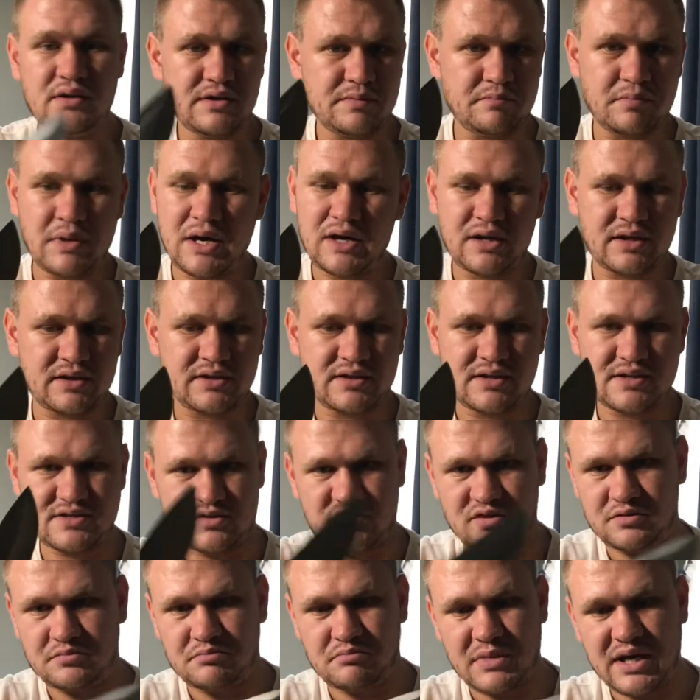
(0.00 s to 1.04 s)
Buck does
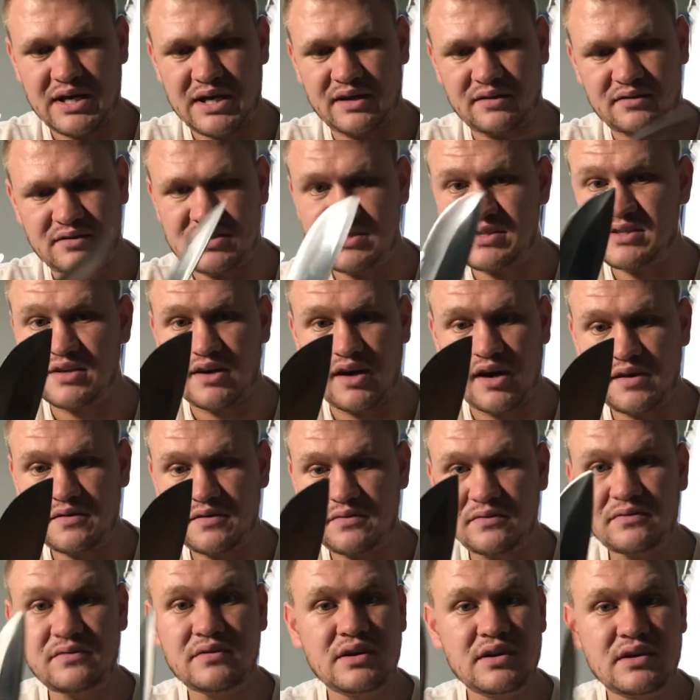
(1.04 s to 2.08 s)
not make this
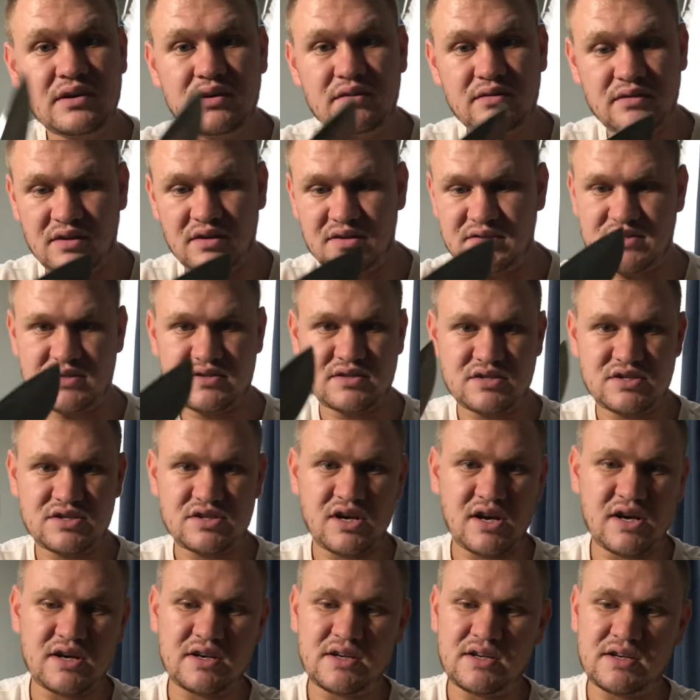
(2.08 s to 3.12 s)
knife. This is a
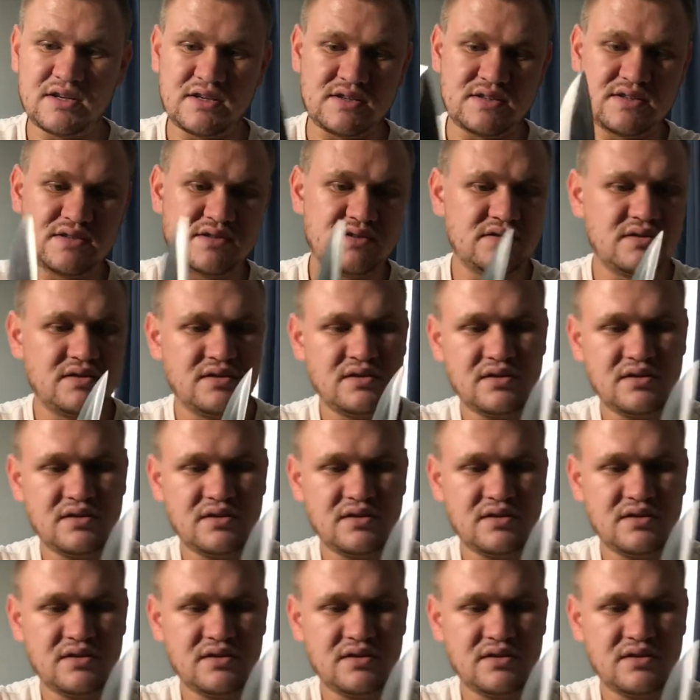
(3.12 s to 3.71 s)
Chinese,